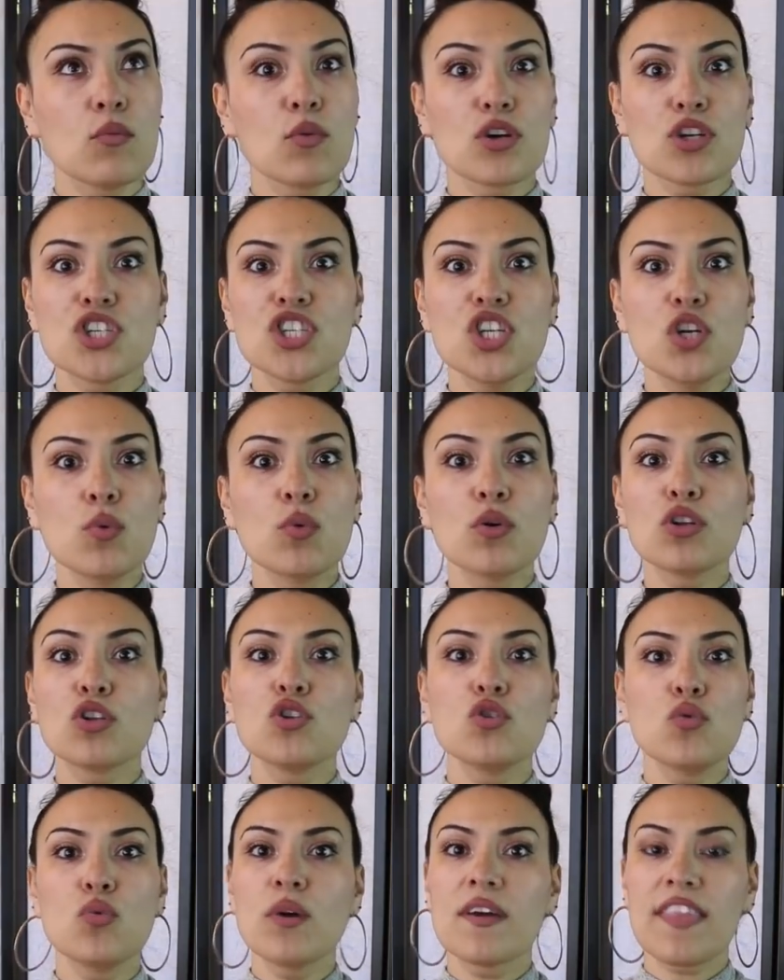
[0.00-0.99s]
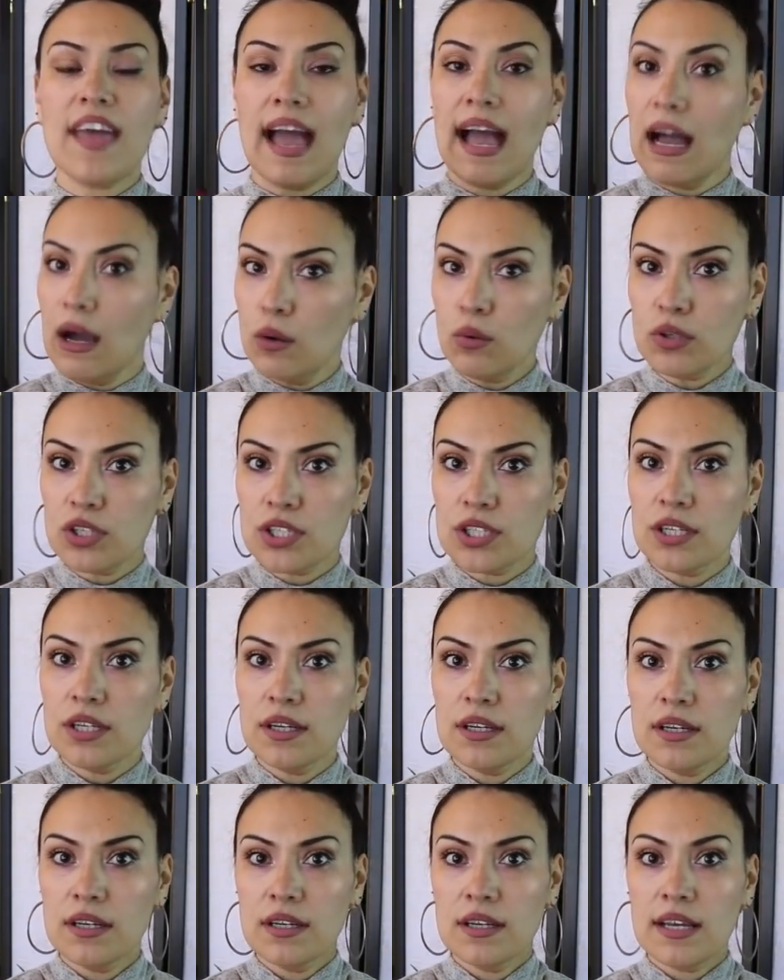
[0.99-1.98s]
where she will do without
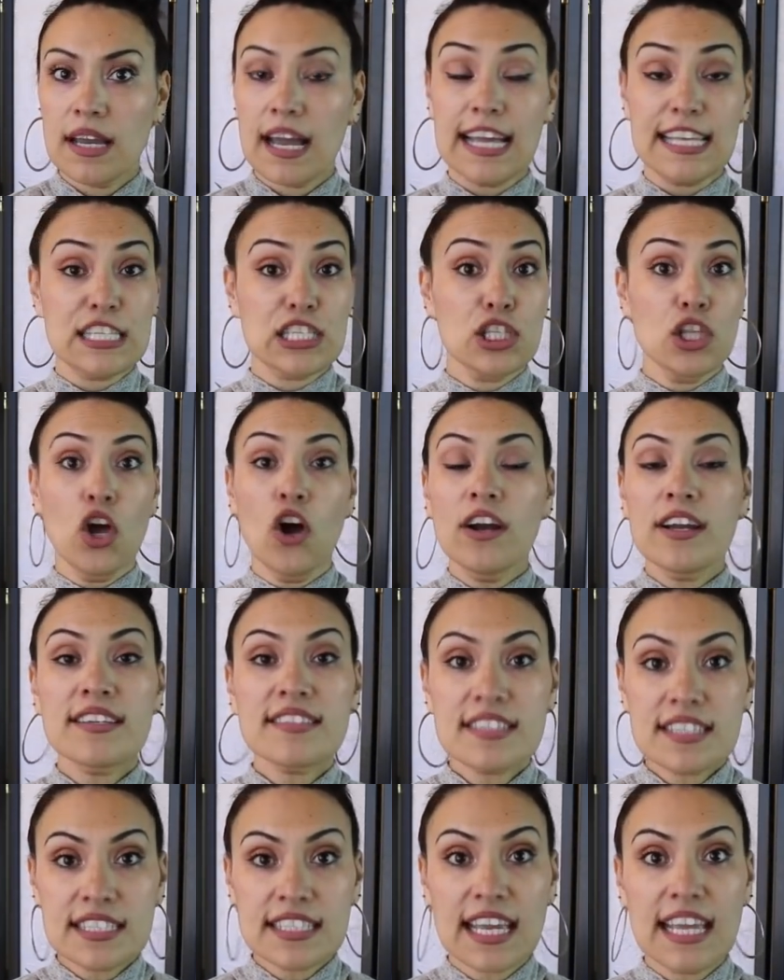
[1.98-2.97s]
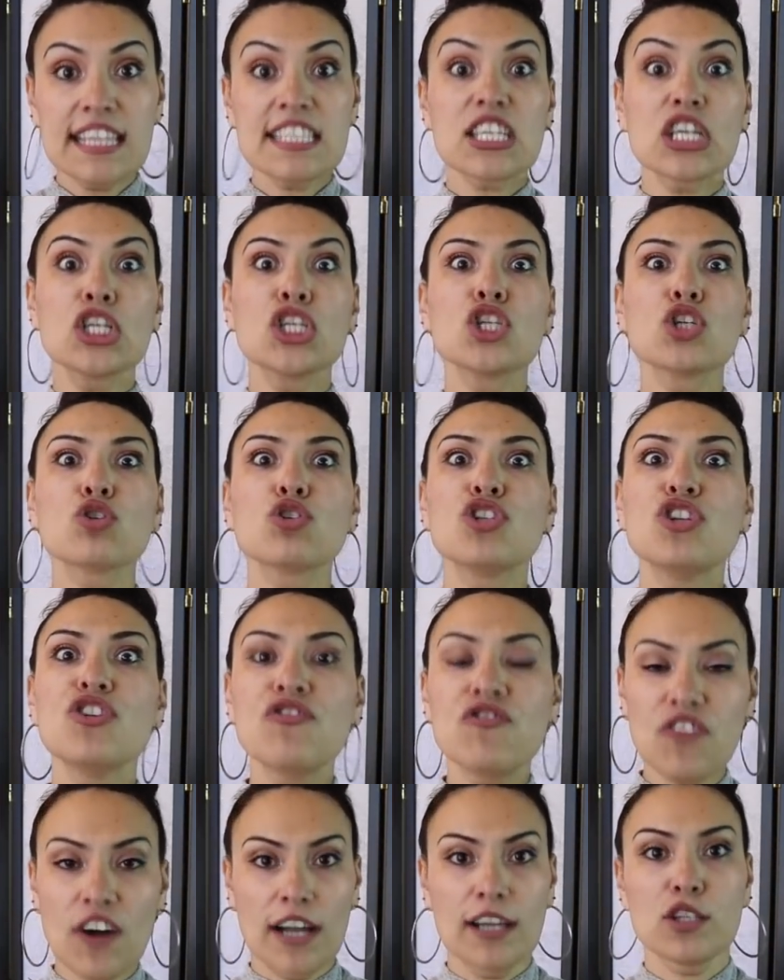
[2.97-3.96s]
as long as it takes until she
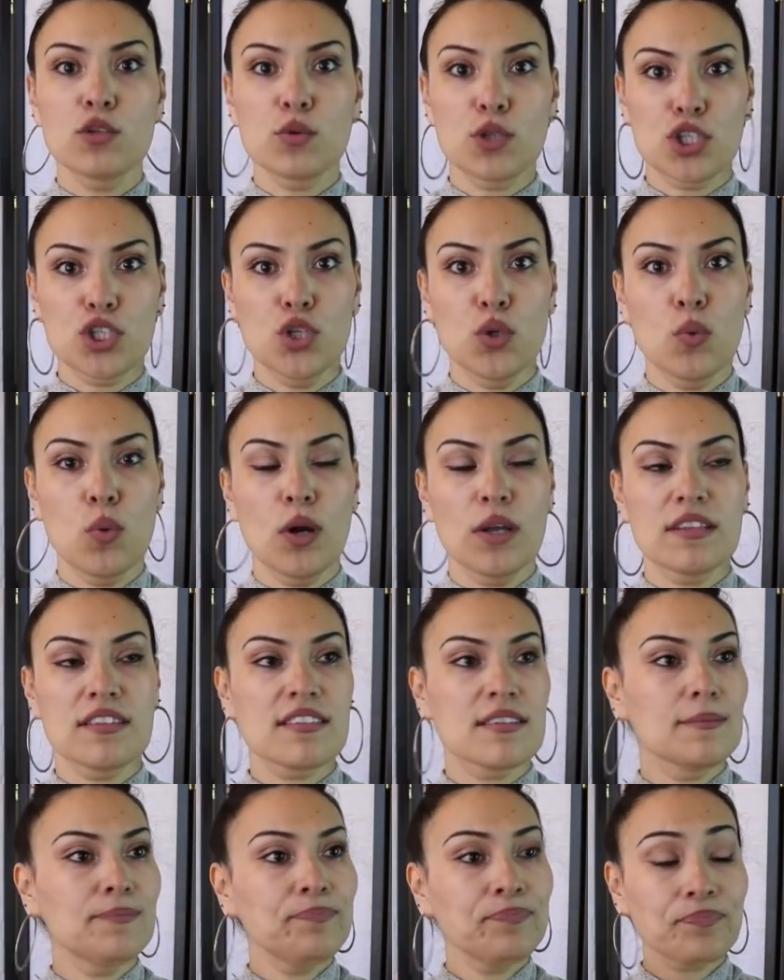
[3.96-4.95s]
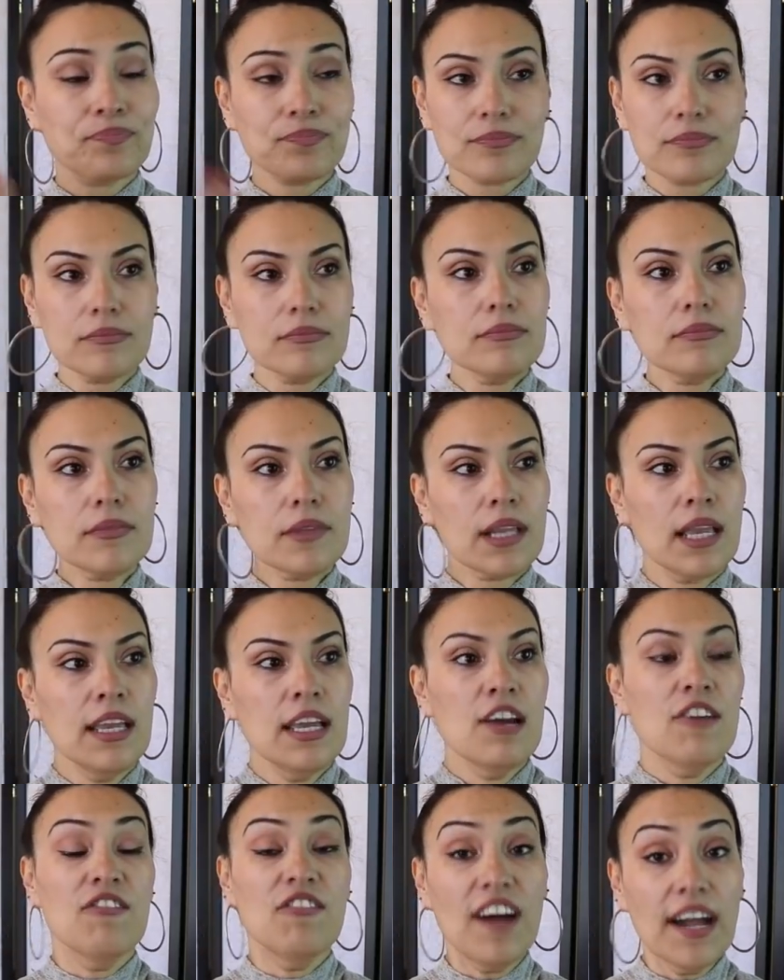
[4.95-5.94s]
finds what she wants.
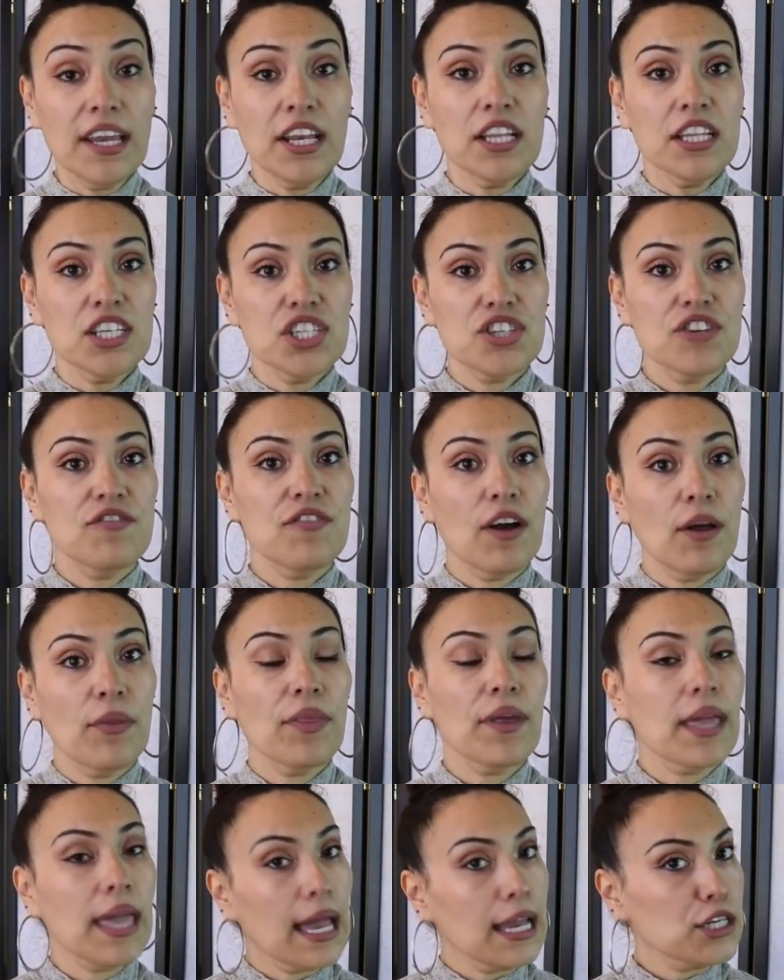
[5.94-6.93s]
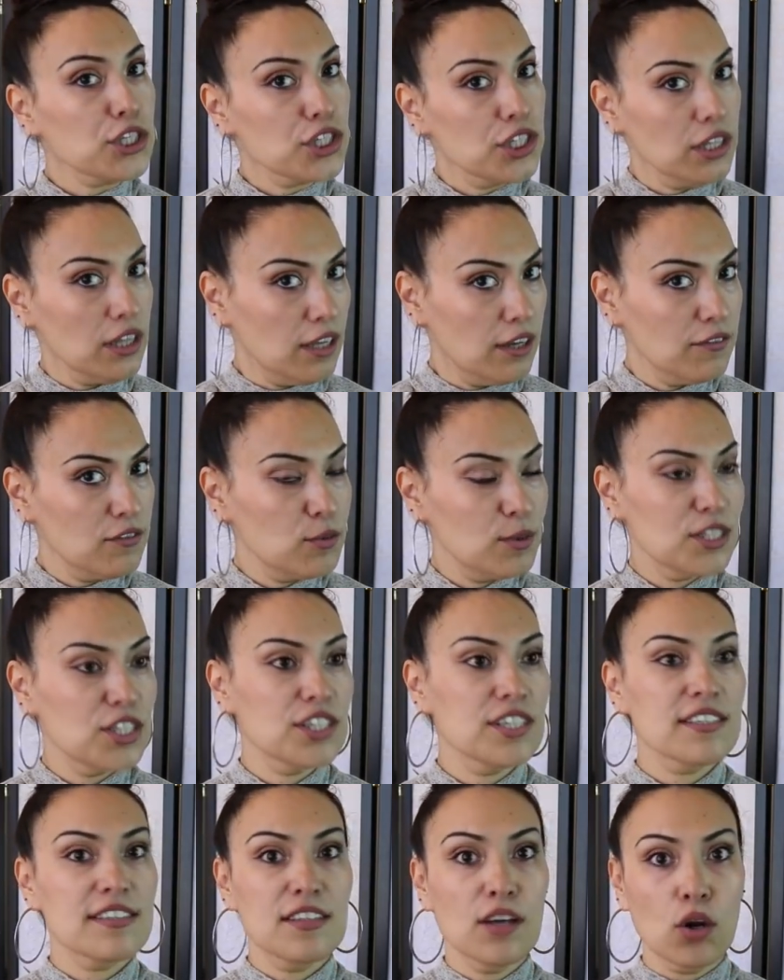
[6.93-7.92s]
Finally, she found the cat she loved, which
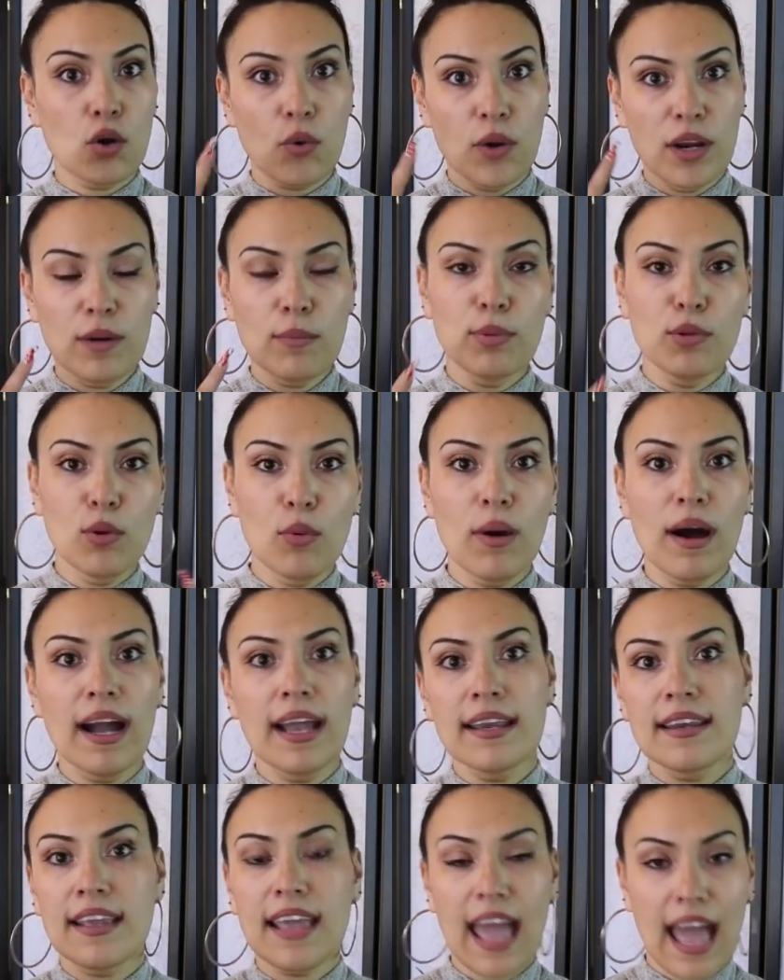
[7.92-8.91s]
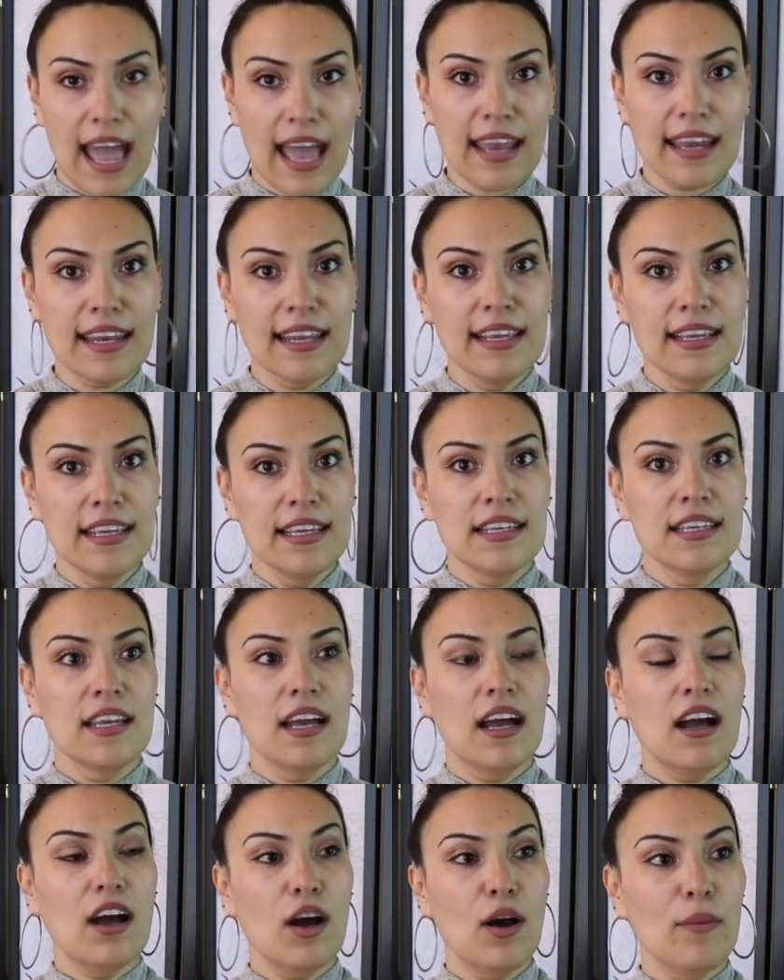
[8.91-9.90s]
is the green blue-eyed cat.
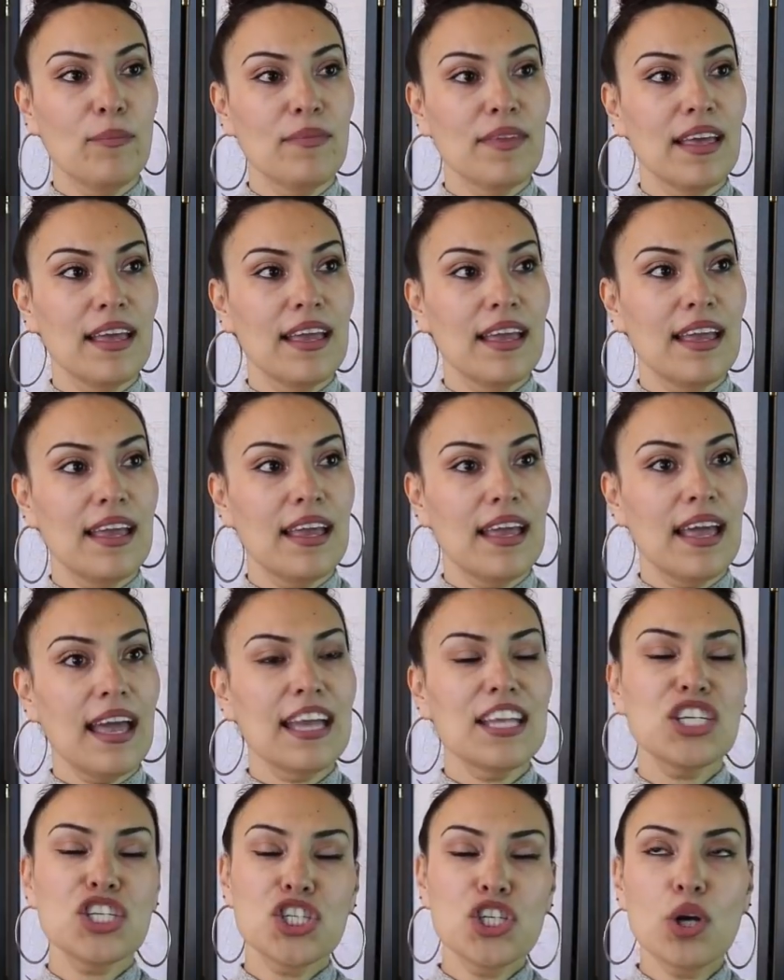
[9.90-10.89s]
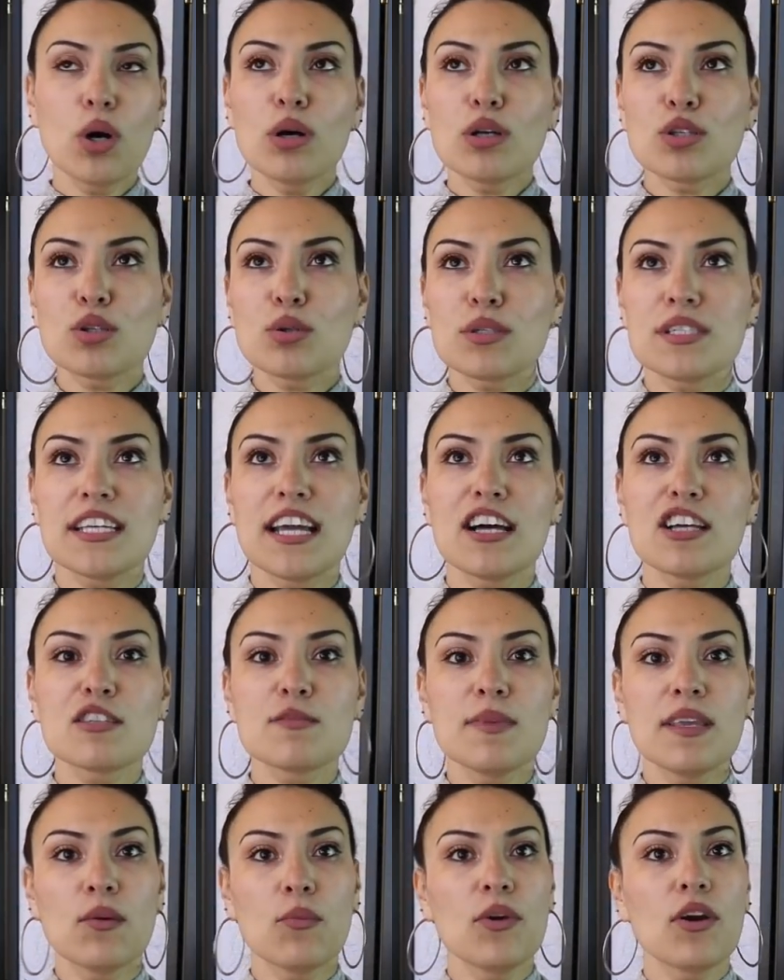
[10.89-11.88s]
Um, and she also tells
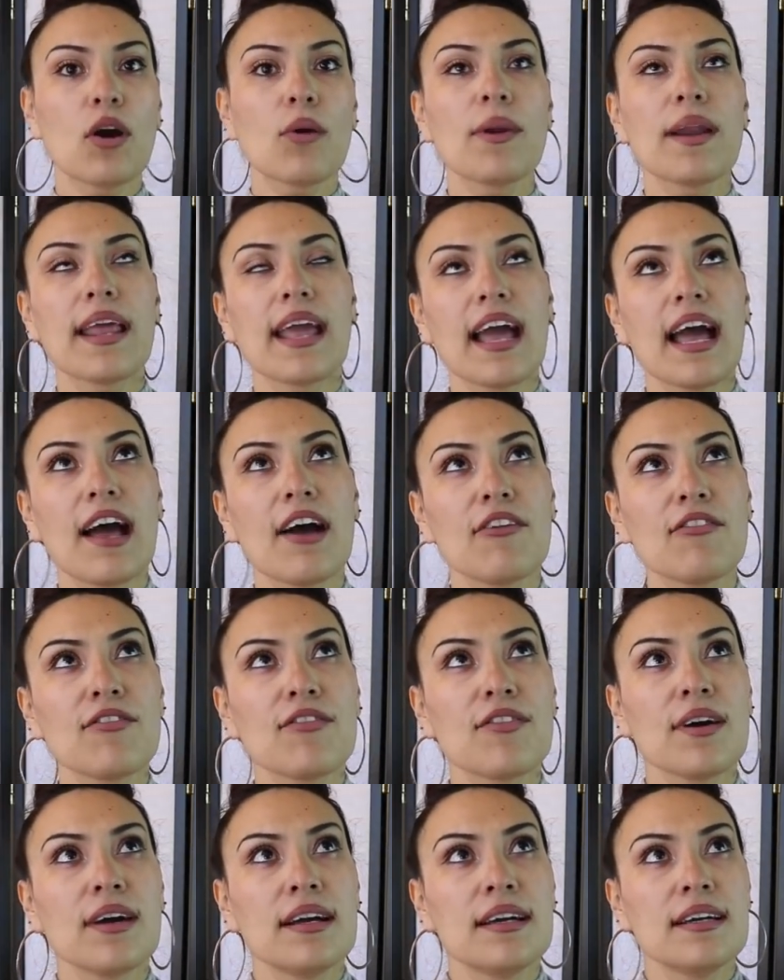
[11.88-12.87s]
me, we already have,